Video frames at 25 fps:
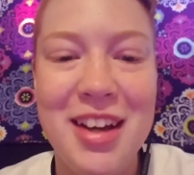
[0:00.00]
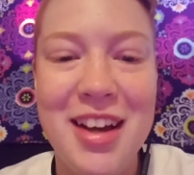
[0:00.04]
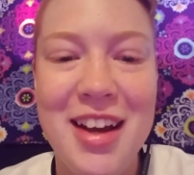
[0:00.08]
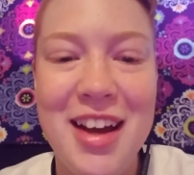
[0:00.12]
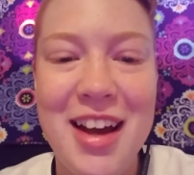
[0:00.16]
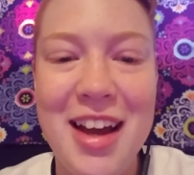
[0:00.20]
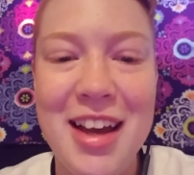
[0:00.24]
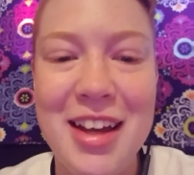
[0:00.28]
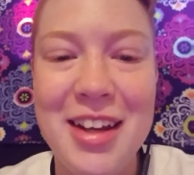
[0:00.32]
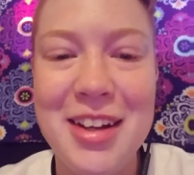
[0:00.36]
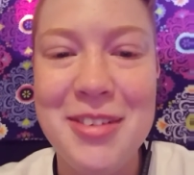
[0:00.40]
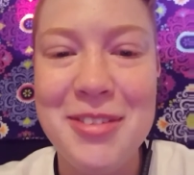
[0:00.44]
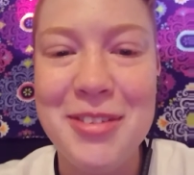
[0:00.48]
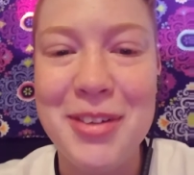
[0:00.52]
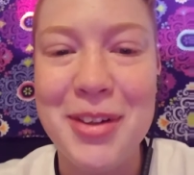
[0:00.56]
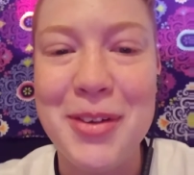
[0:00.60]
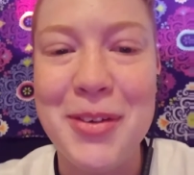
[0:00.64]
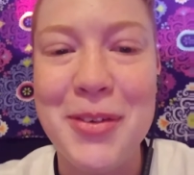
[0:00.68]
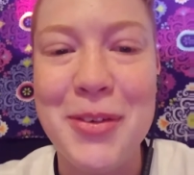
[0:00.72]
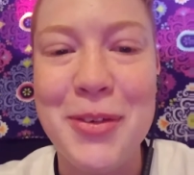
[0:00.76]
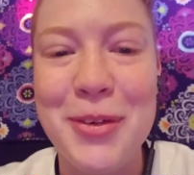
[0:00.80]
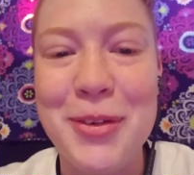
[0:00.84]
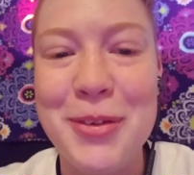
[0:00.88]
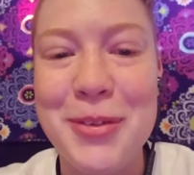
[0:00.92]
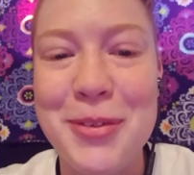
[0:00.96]
I can
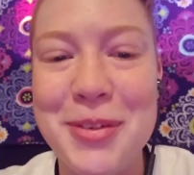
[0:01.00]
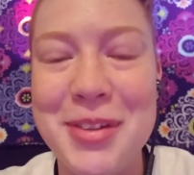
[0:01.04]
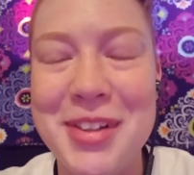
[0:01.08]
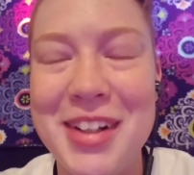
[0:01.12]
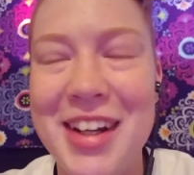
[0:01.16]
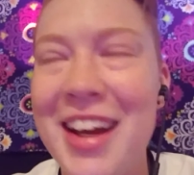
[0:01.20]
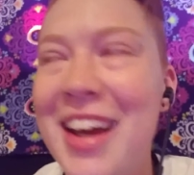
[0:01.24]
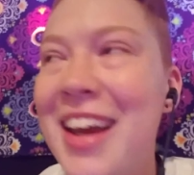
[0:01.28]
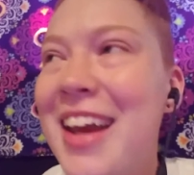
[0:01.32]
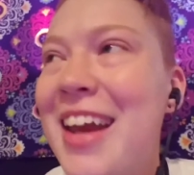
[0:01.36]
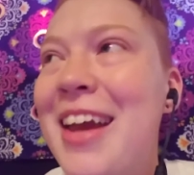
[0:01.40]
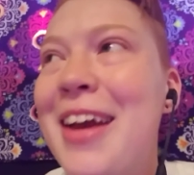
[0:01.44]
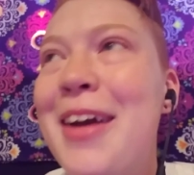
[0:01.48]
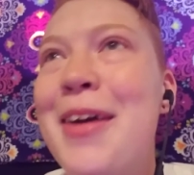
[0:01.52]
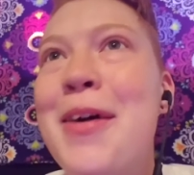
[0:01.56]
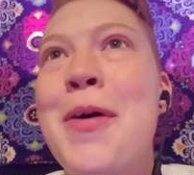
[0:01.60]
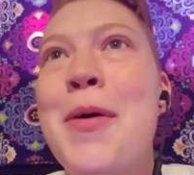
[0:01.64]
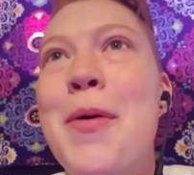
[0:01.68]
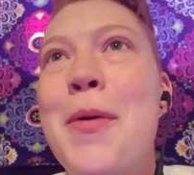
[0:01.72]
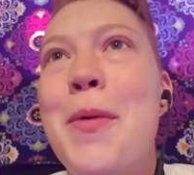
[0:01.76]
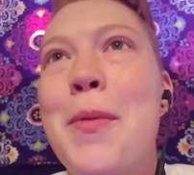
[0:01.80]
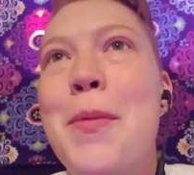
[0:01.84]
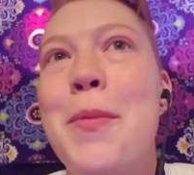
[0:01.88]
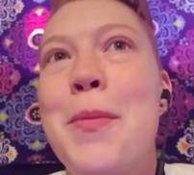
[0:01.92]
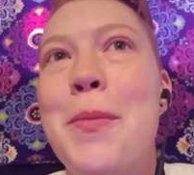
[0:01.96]
record when I get
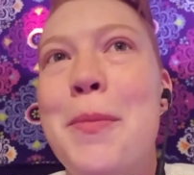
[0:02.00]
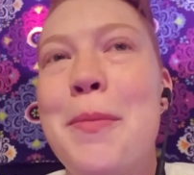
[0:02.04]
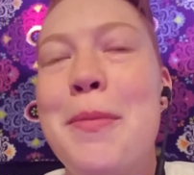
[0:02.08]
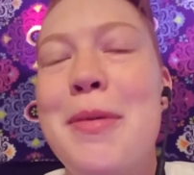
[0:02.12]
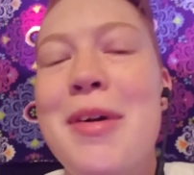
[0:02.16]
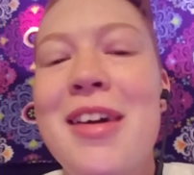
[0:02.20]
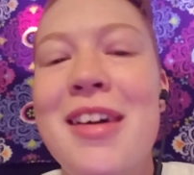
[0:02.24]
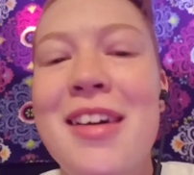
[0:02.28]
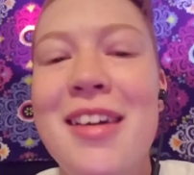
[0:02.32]
home,